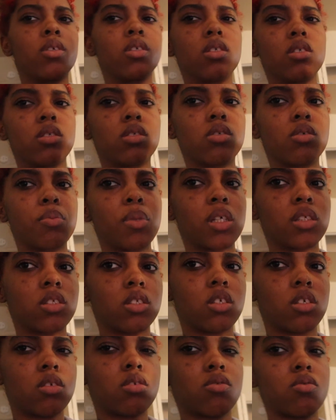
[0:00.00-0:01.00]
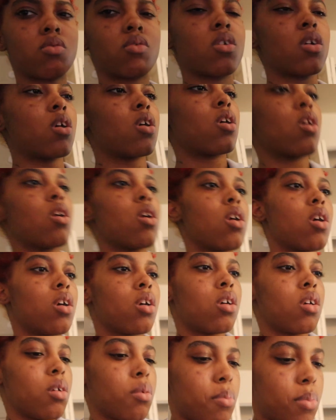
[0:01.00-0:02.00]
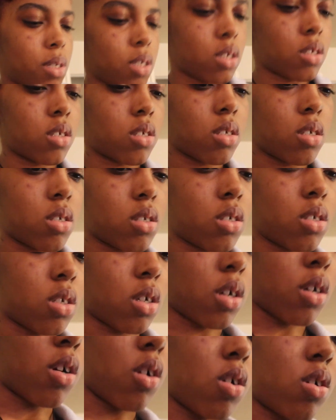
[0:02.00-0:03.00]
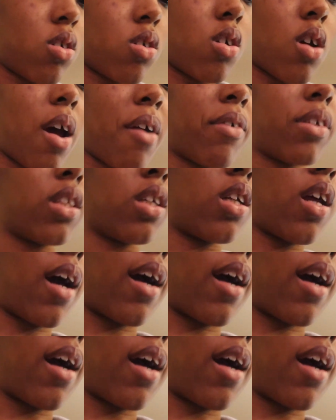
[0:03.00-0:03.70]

this on my channel, but it's this shirt. Everything I